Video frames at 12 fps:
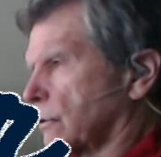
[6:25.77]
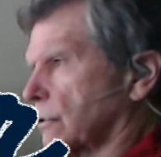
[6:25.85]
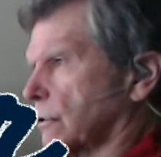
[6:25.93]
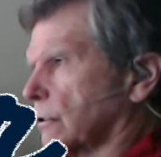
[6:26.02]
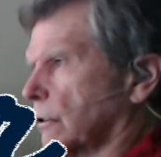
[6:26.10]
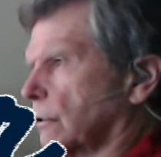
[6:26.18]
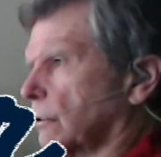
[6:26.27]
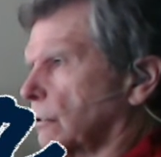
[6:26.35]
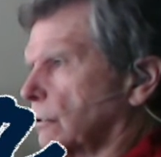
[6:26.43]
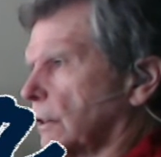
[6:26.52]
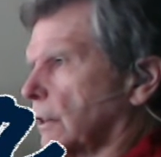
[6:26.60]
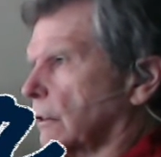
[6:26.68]

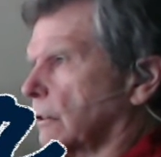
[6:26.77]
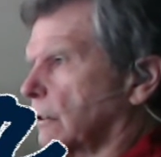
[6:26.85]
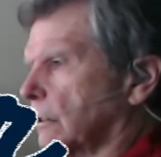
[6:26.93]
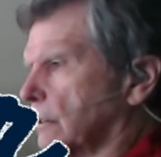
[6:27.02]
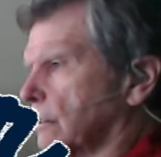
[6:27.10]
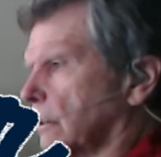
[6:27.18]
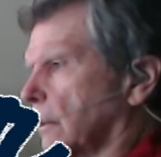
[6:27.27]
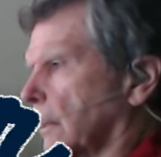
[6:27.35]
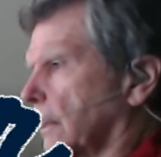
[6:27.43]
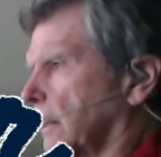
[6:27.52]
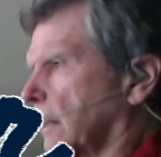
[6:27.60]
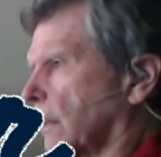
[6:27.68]
So it looks
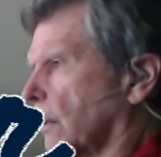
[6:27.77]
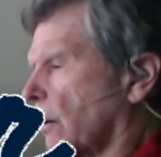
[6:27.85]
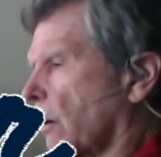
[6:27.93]
like